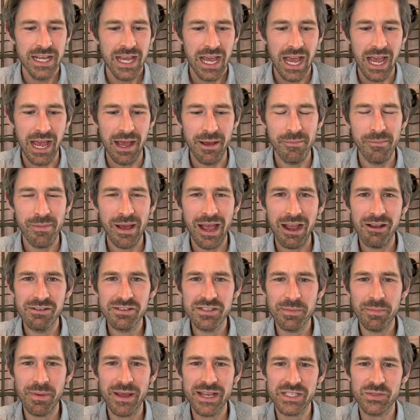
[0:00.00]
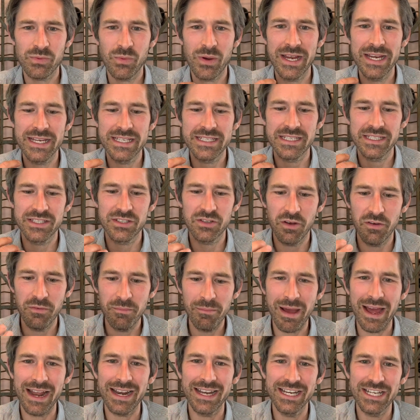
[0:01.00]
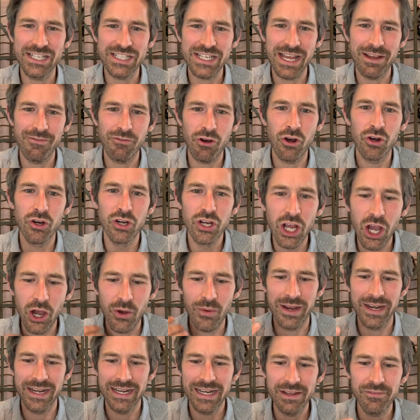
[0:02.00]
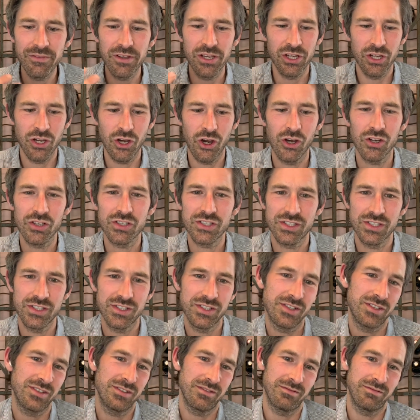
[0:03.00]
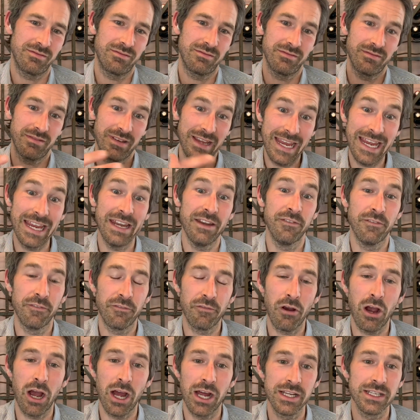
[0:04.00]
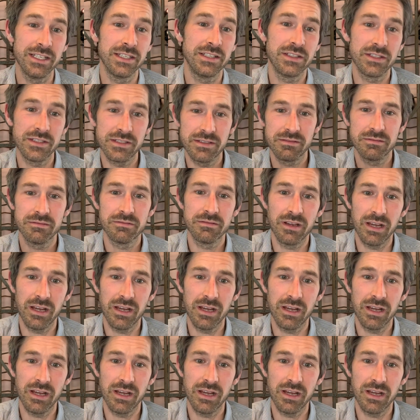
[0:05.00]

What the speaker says: how's the best way to sort of manage their ongoing living costs in France?